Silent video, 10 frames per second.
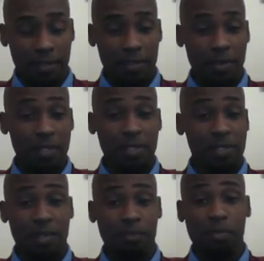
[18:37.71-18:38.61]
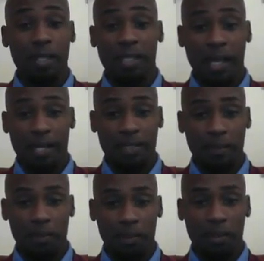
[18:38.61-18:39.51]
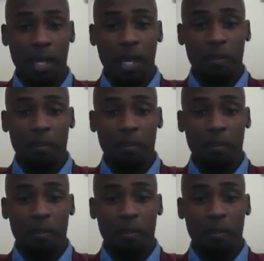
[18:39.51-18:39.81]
so this is completely atypical.